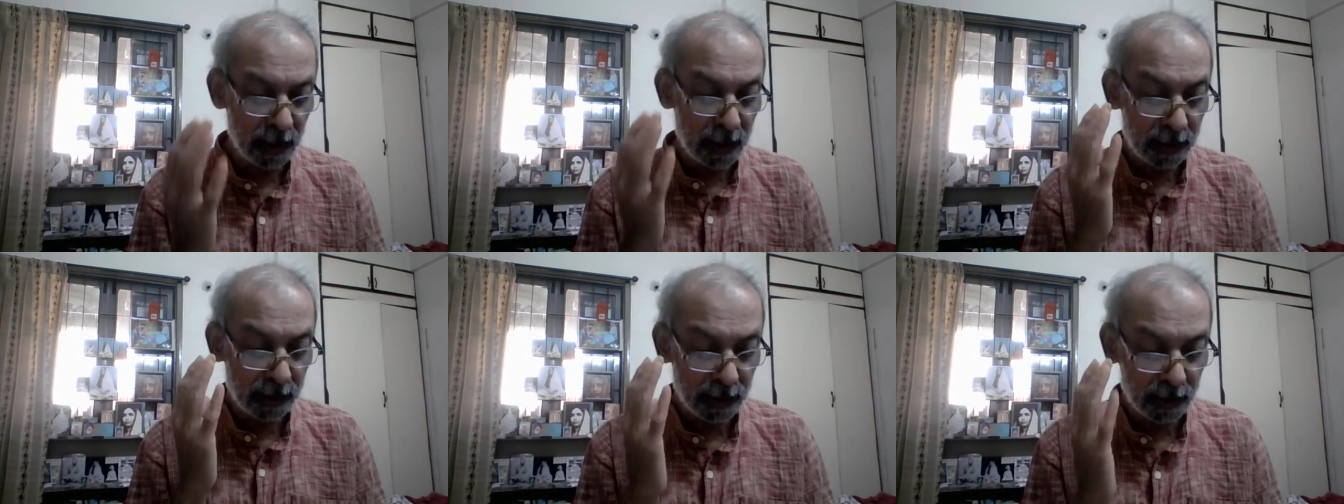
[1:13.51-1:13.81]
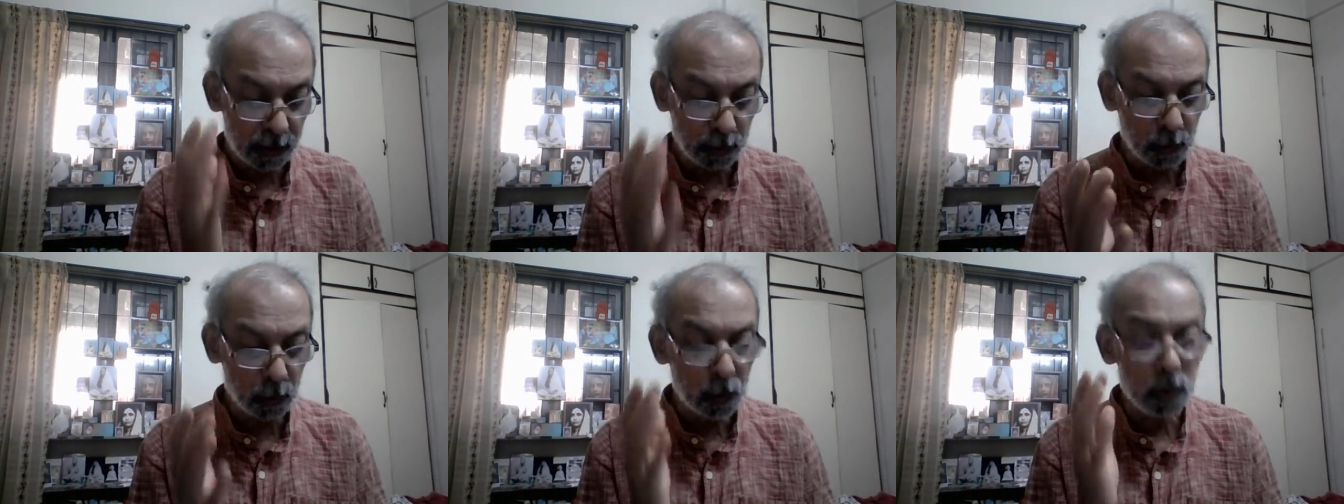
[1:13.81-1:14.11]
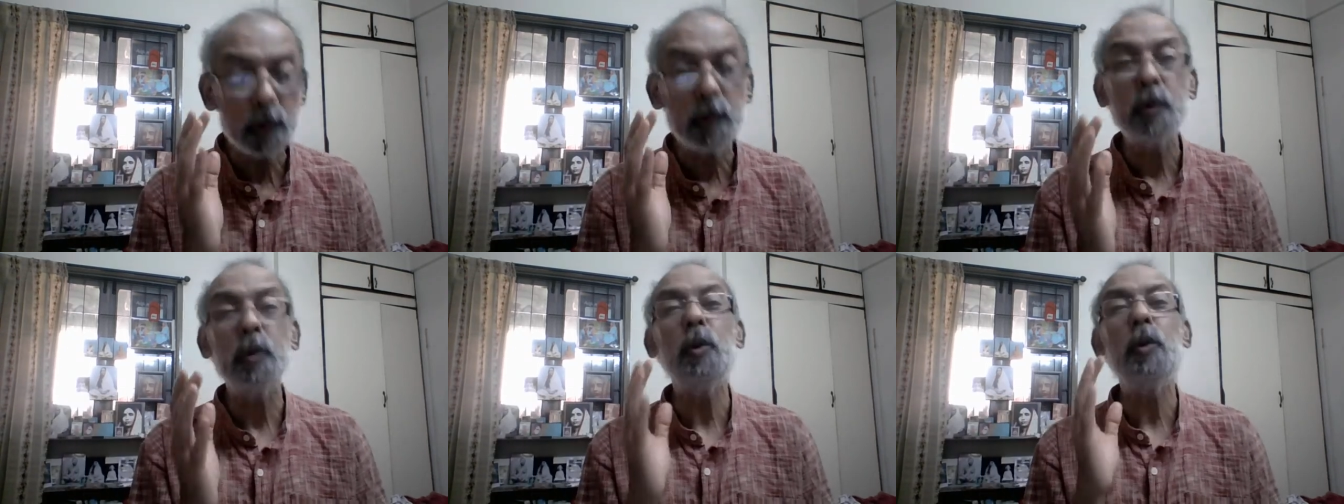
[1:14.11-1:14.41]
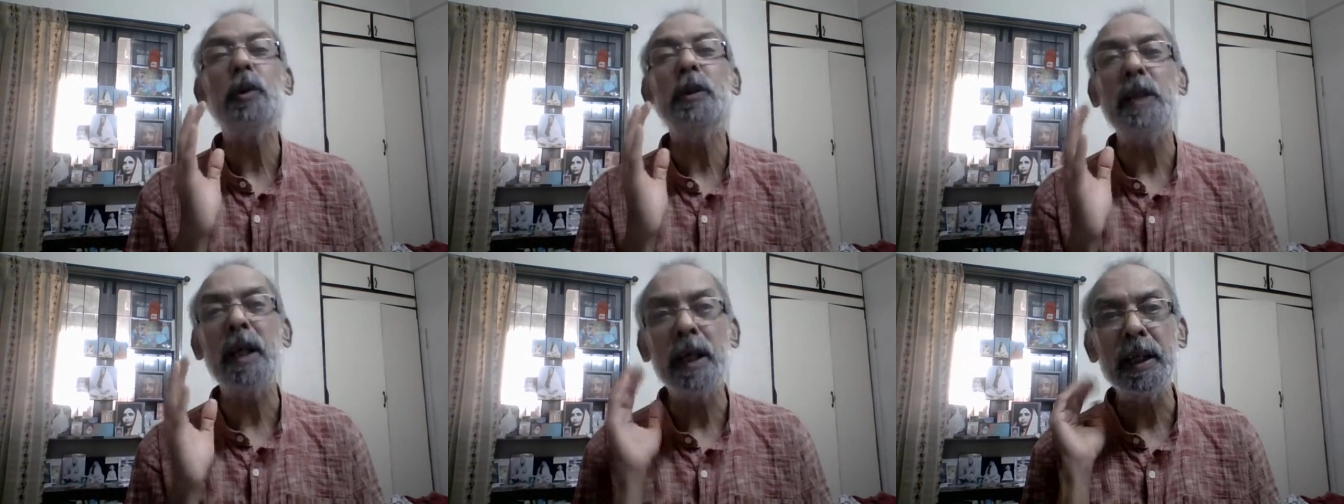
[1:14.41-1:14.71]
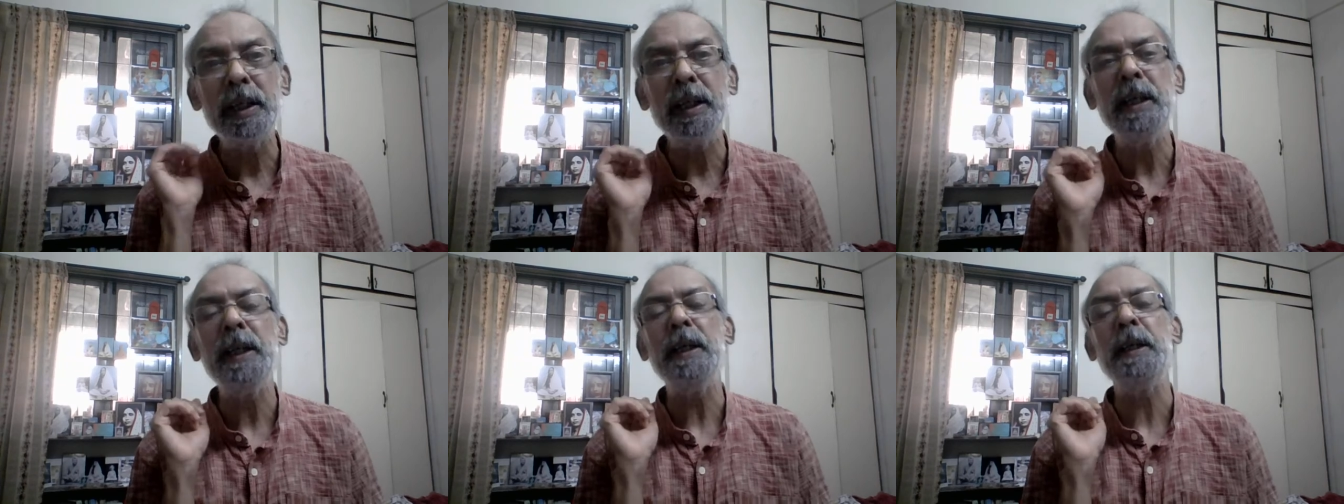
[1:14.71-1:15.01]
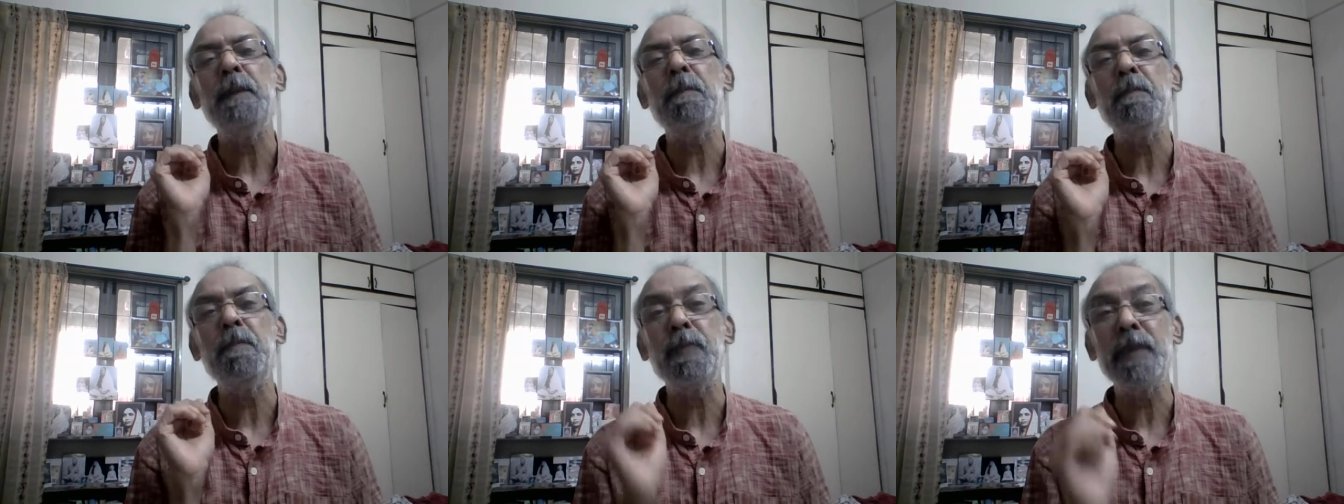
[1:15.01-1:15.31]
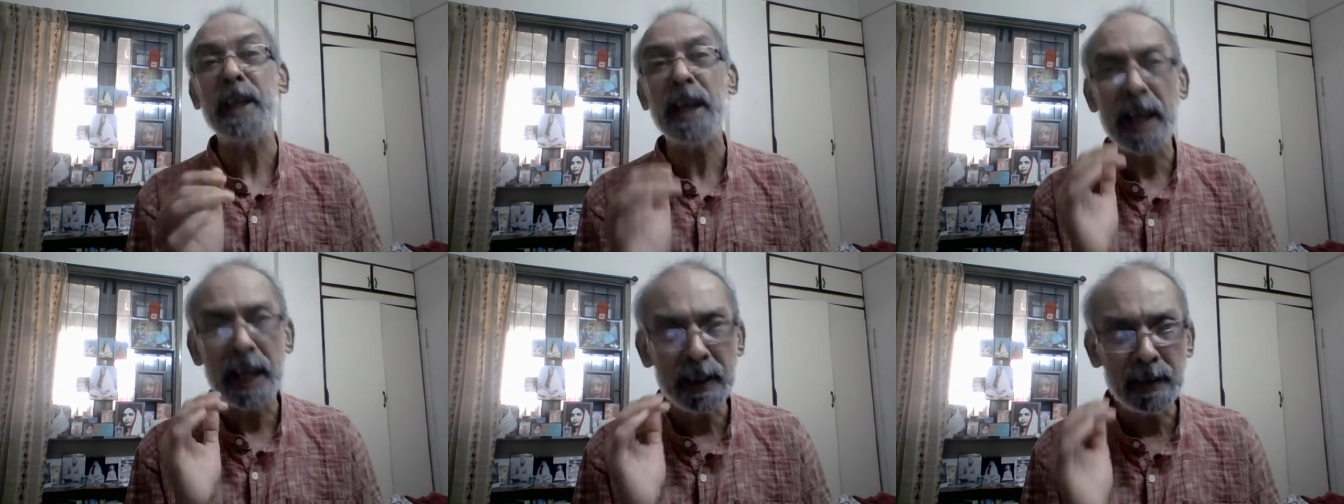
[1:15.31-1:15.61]
ki dol tol thake,
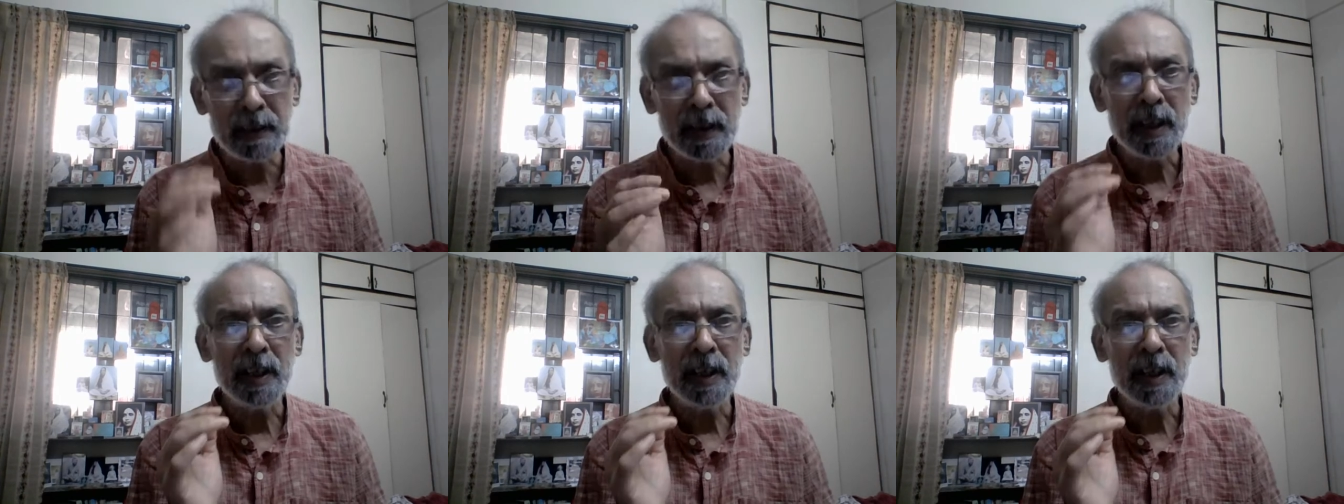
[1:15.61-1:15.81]
can